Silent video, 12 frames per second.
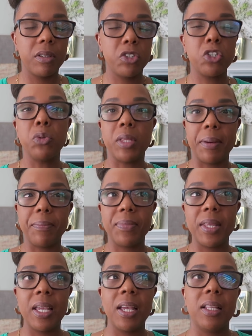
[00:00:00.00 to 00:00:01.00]
to them.
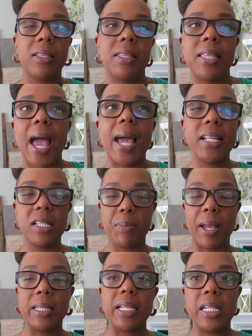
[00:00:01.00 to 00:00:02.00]
That is
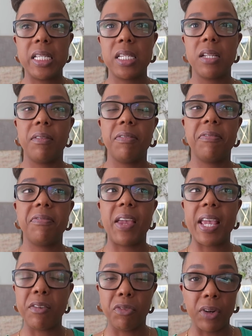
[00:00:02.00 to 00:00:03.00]
my least
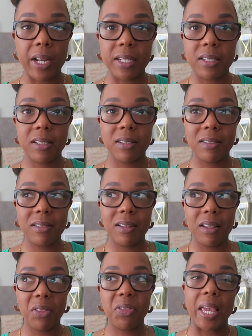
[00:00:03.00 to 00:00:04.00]
favorite
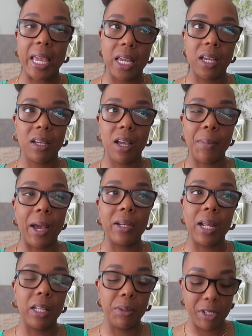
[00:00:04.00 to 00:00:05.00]
thing
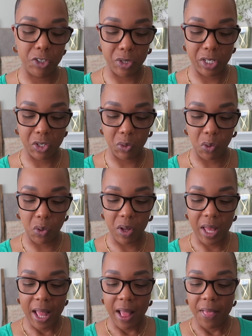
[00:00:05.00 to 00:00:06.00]
about elementary school.
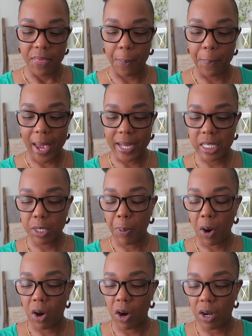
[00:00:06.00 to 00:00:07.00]
The best
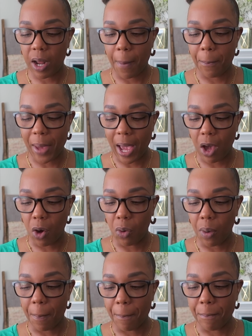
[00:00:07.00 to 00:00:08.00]
part
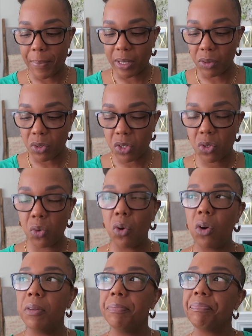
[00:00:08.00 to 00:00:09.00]
about middle
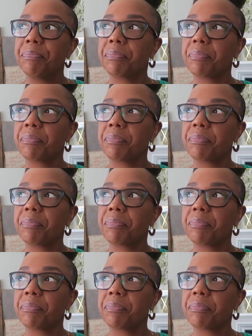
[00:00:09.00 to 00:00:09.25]
school